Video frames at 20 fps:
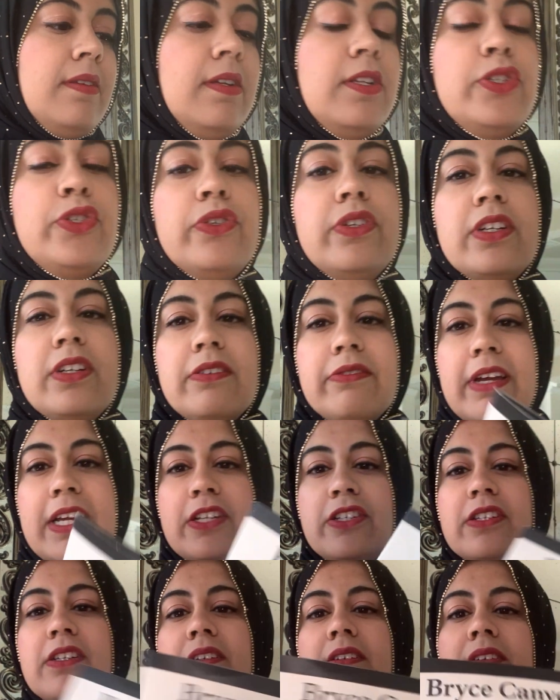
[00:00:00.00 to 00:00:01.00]
junior
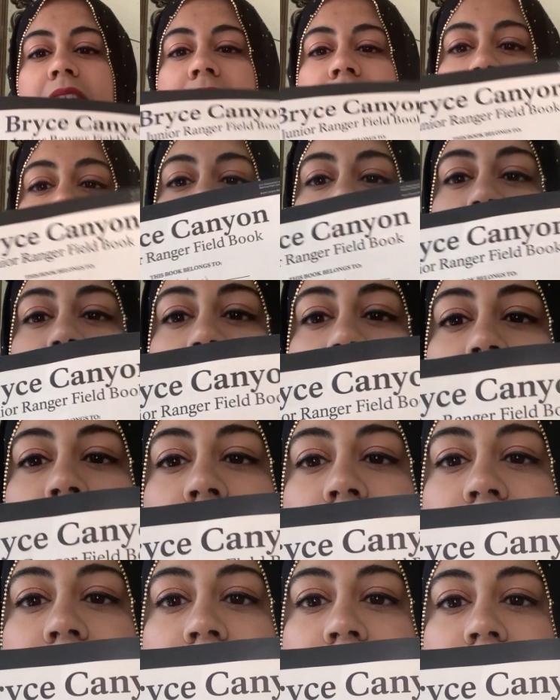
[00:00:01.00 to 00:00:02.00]
ranger
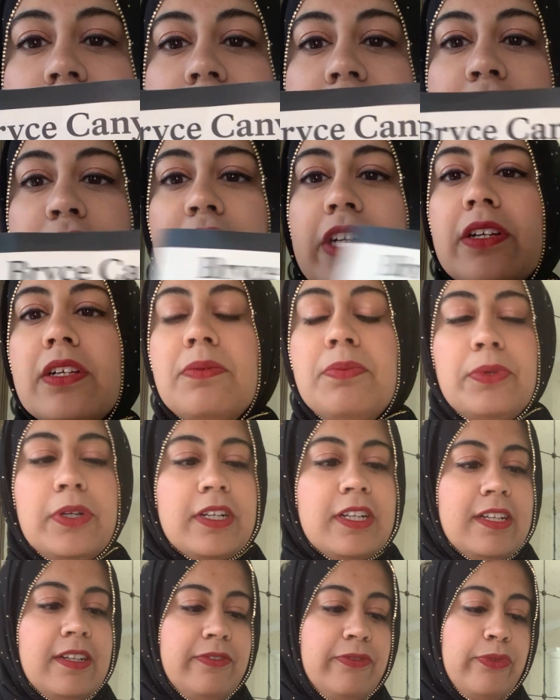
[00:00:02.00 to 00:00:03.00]
journal
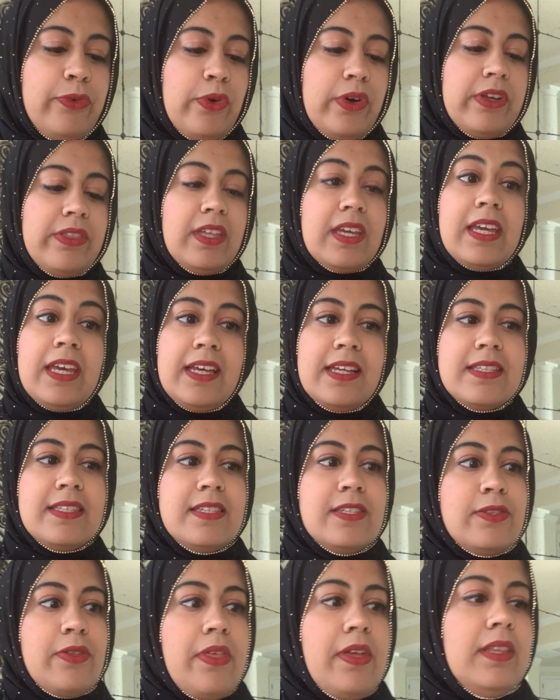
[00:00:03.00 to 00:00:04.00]
book for the kids
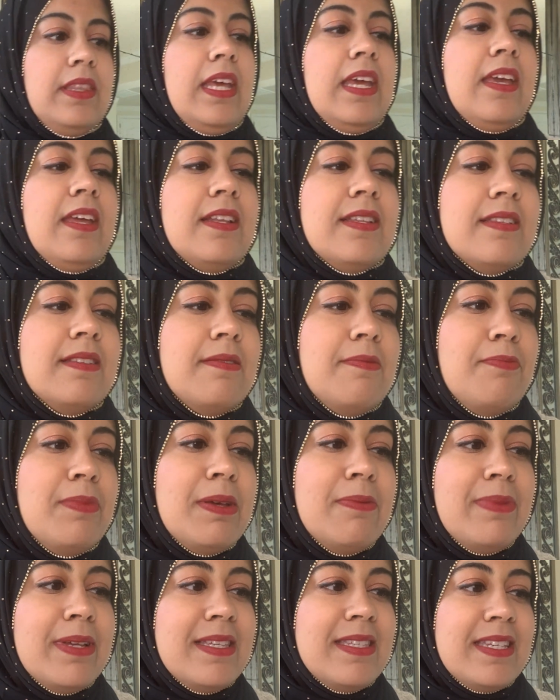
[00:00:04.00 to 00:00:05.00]
so that they can be
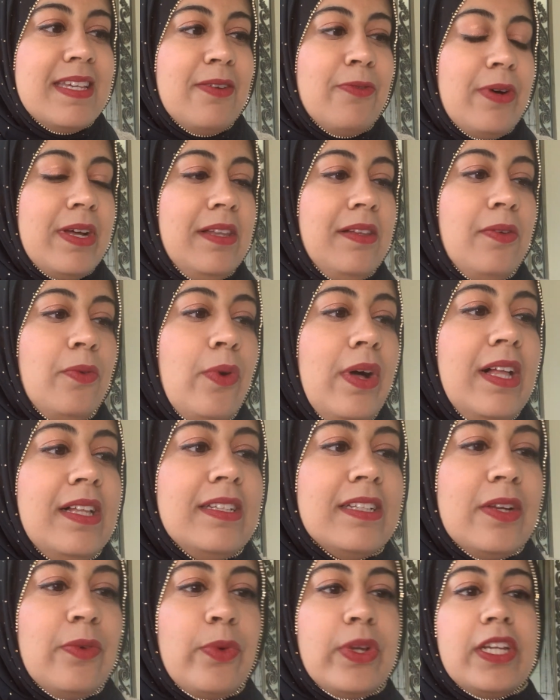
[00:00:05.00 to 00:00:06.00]
busy
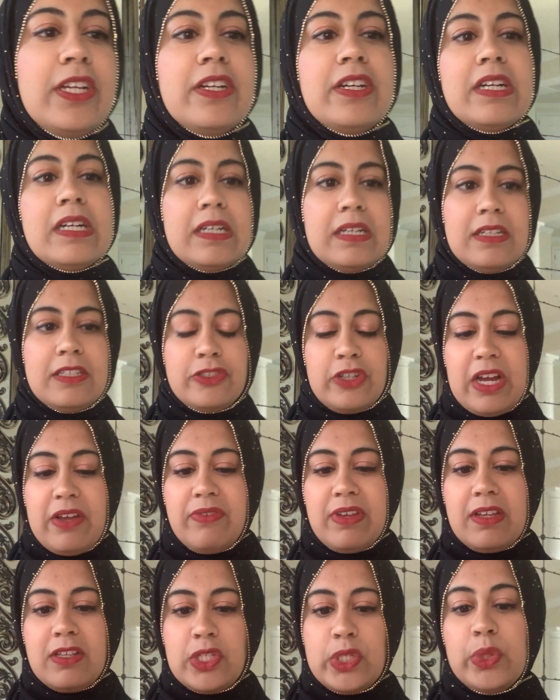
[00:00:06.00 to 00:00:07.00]
when you're
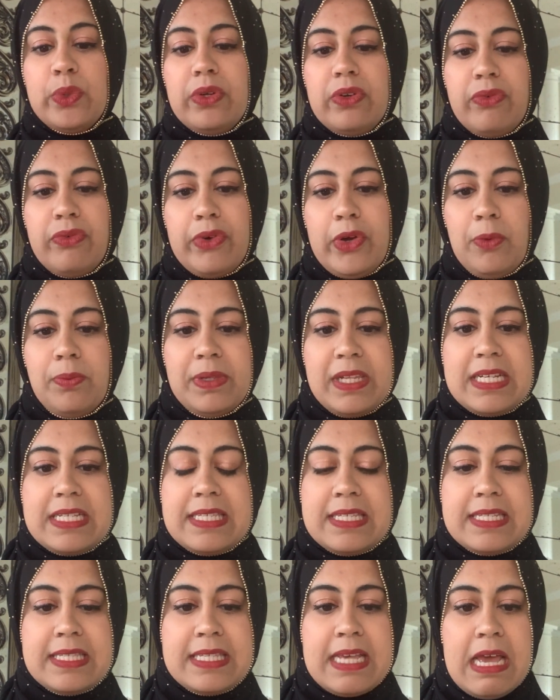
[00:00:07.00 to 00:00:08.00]
driving to and fro
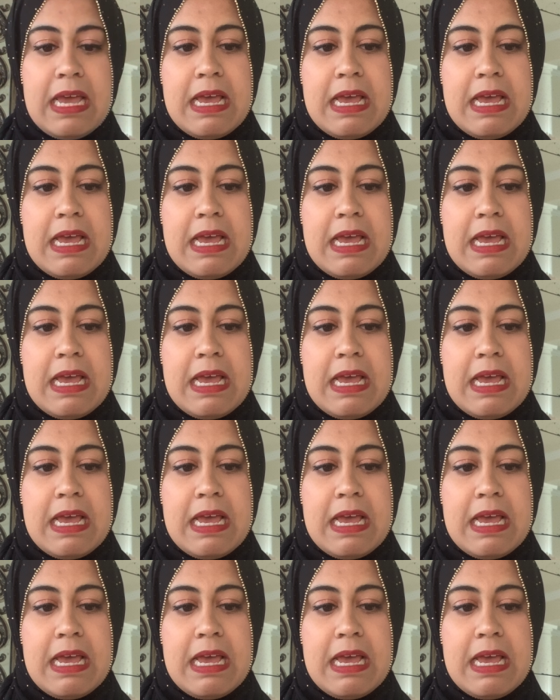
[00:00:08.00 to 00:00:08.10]
places.